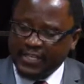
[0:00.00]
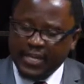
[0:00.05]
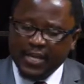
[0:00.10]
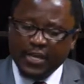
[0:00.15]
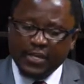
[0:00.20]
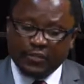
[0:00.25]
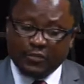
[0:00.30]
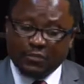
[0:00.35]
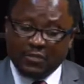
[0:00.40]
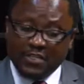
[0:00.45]

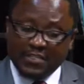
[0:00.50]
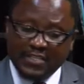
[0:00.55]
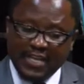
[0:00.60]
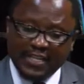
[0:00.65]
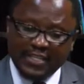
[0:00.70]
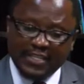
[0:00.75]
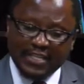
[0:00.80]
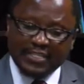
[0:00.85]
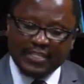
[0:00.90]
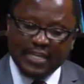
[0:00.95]
So the
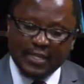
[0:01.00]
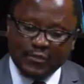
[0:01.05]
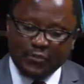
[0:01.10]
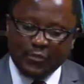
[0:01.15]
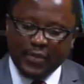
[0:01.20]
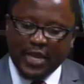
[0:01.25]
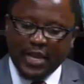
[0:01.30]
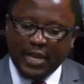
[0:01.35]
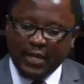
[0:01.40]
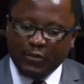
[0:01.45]
sectors that we
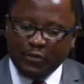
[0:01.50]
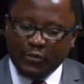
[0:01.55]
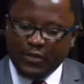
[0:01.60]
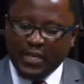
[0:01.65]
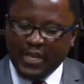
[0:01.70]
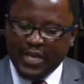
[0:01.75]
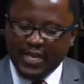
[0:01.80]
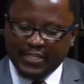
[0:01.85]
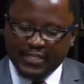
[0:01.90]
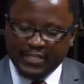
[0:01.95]
are looking
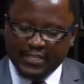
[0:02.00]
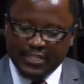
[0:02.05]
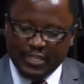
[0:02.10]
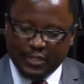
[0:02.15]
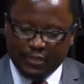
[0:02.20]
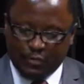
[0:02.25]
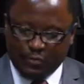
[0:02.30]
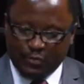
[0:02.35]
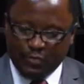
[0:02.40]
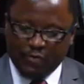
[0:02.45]
at in
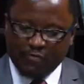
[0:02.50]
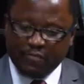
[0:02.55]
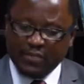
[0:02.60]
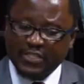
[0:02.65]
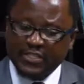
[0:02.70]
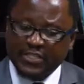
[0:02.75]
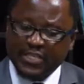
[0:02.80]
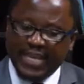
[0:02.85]
Central Province,